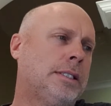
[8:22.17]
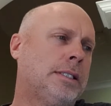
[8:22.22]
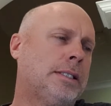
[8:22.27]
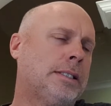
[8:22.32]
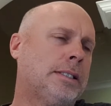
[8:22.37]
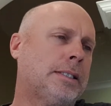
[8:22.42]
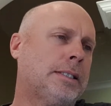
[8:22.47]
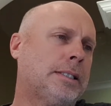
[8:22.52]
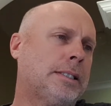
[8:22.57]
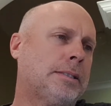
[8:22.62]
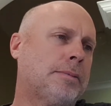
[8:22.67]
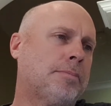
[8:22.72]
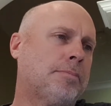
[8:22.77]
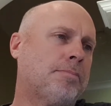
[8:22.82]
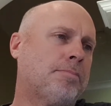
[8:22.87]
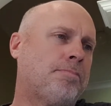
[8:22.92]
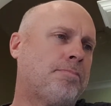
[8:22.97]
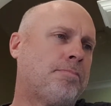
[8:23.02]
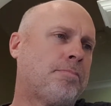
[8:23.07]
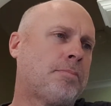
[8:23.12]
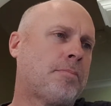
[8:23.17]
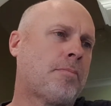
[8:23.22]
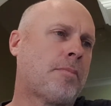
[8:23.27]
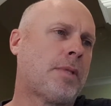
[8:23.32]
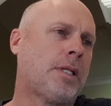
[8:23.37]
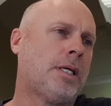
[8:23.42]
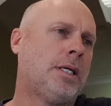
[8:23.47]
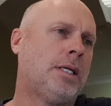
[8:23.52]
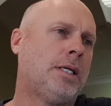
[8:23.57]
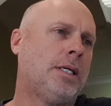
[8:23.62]

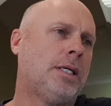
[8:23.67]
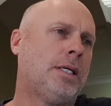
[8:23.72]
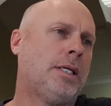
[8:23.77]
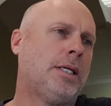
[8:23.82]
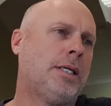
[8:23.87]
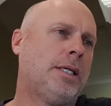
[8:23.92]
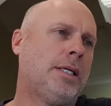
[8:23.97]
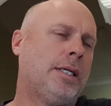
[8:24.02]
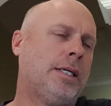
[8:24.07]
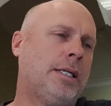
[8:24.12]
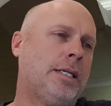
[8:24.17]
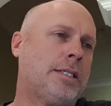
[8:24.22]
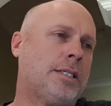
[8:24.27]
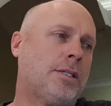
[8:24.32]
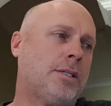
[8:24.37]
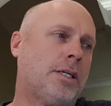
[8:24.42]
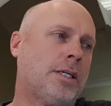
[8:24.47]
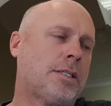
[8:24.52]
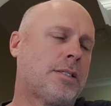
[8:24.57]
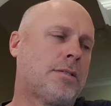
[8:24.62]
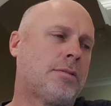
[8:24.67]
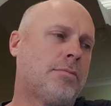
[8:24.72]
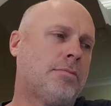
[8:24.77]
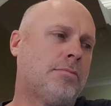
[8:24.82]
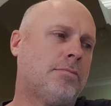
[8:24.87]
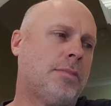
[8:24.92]
It is a nice.